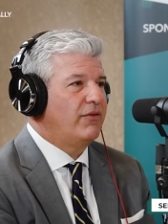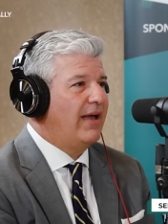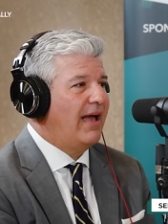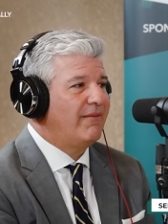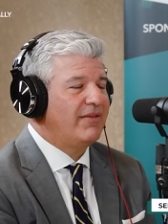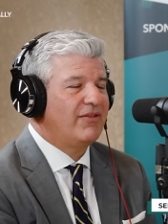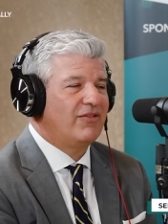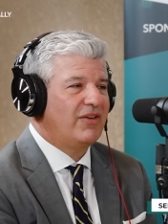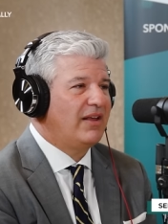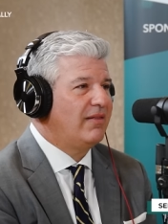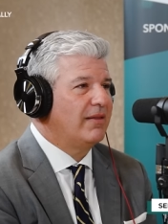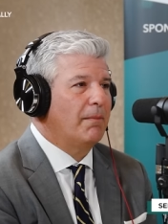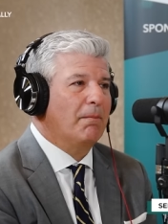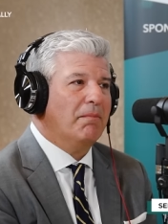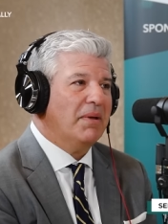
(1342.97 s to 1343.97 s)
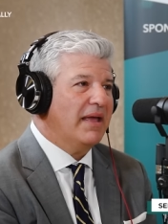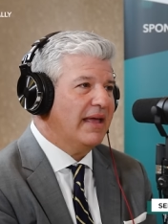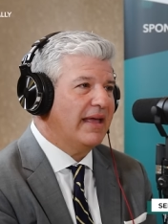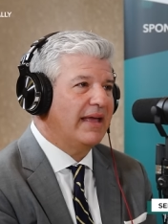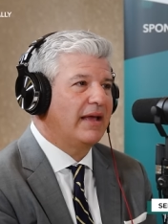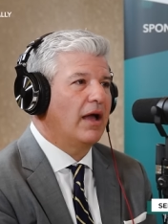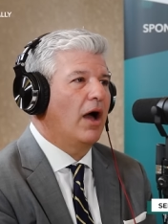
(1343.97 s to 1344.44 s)
You haven't seen the
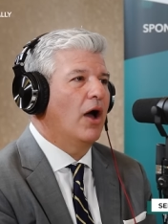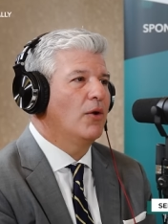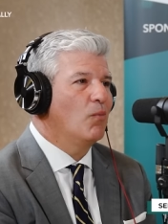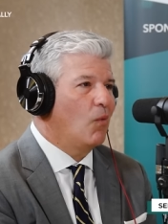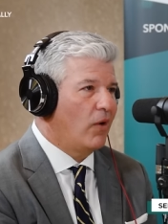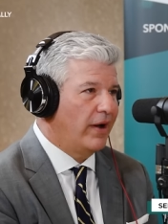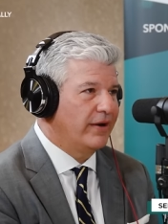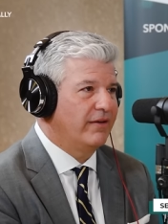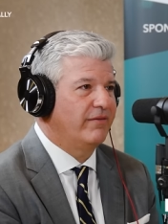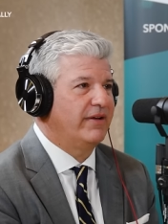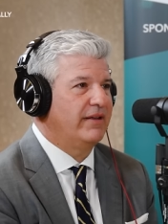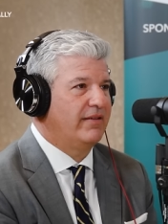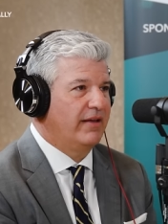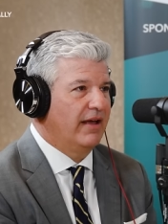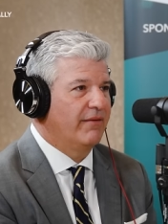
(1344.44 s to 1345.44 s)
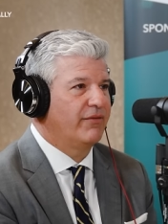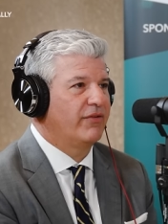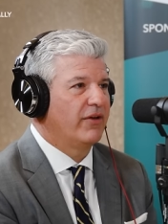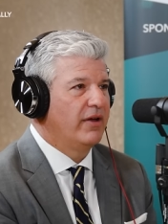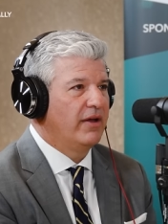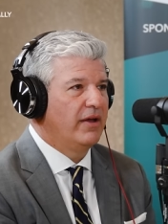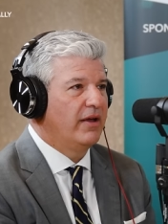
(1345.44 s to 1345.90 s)
big unwind of
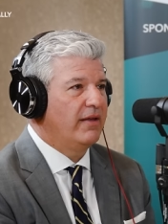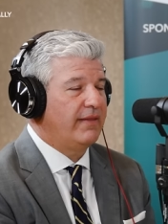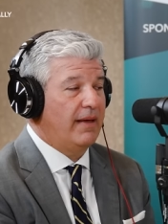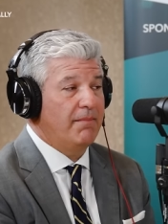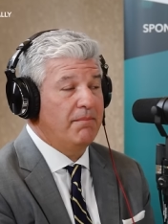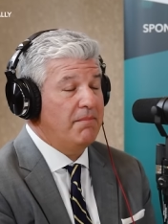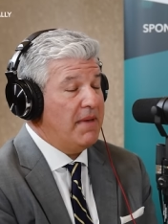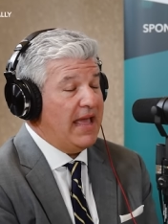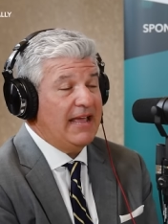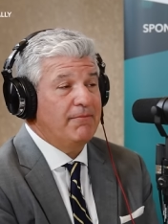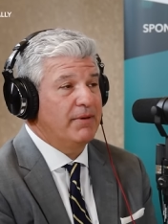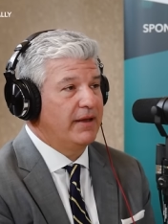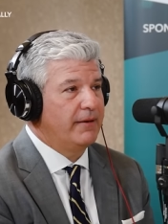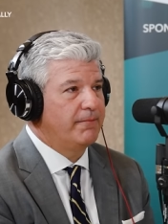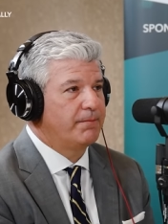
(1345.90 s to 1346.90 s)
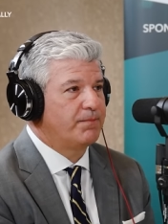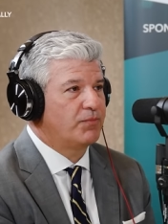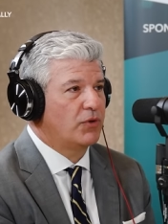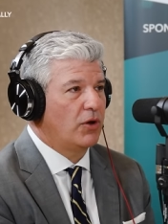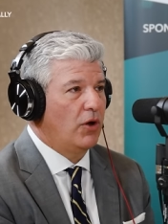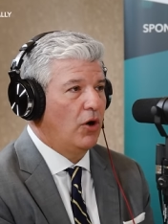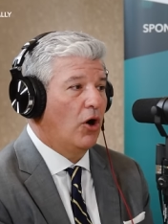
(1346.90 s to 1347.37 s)
ETFs that maybe
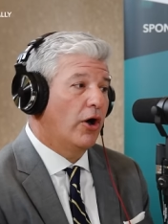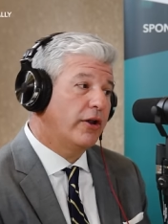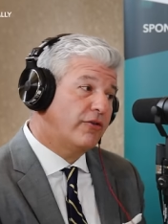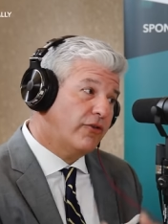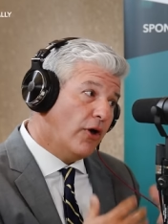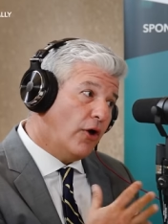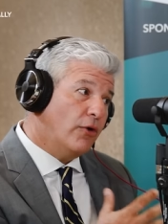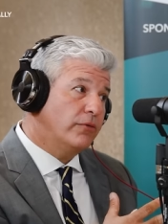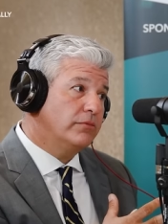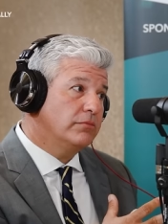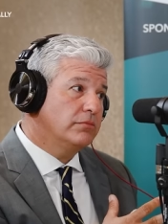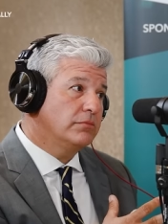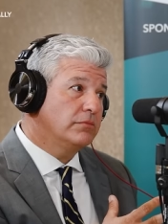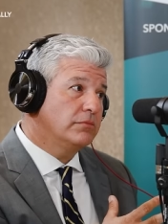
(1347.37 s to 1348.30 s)
on its own,